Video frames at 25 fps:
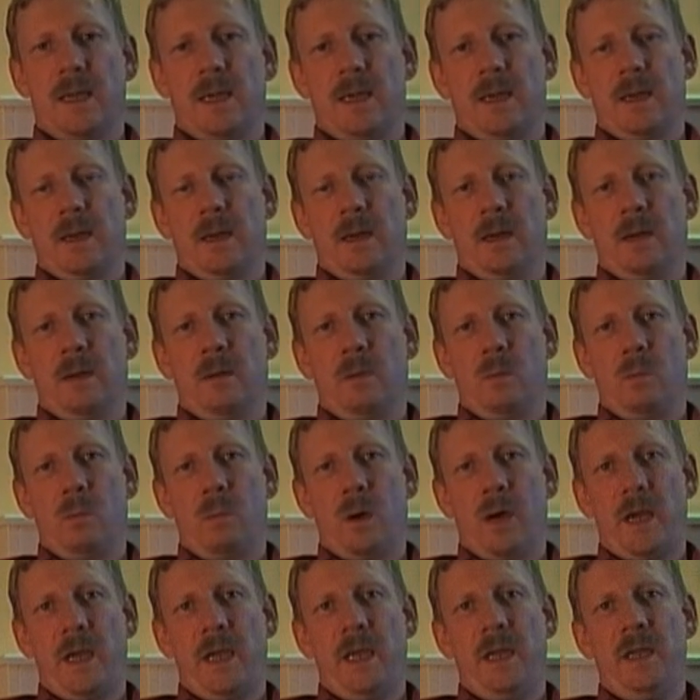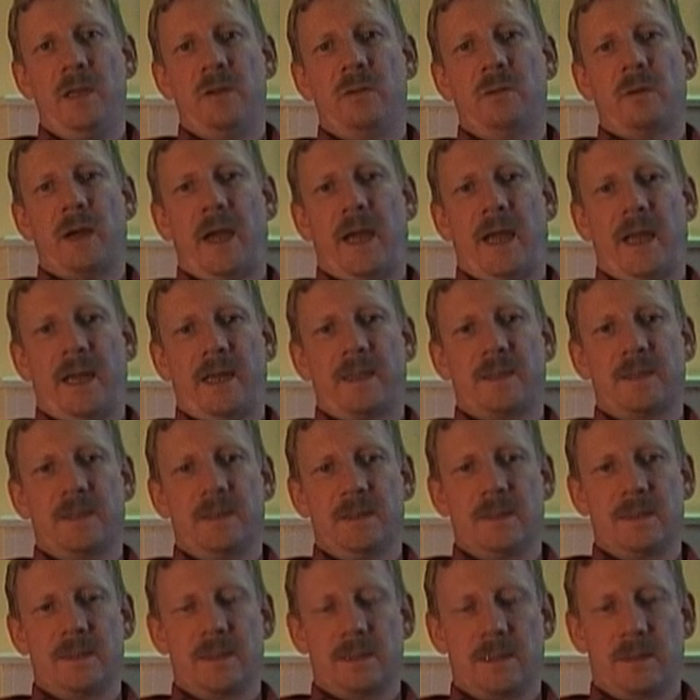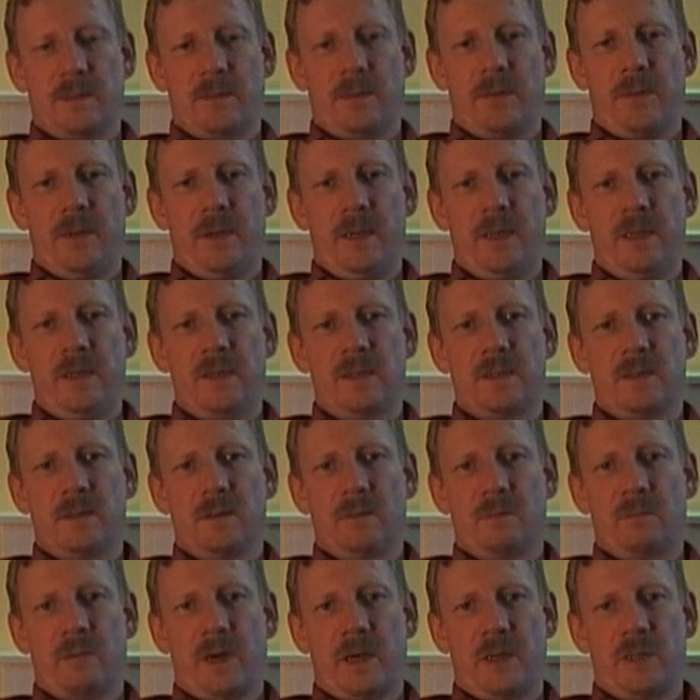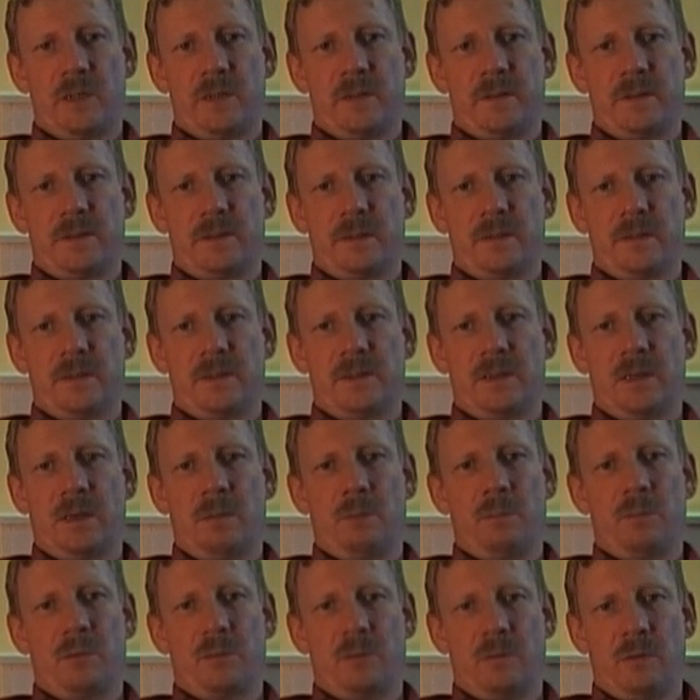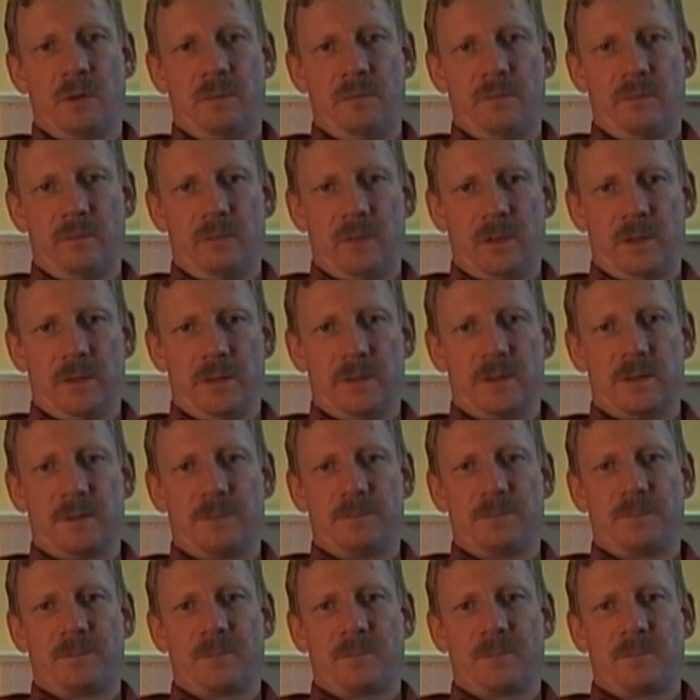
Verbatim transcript: a way to access these registers and peripherals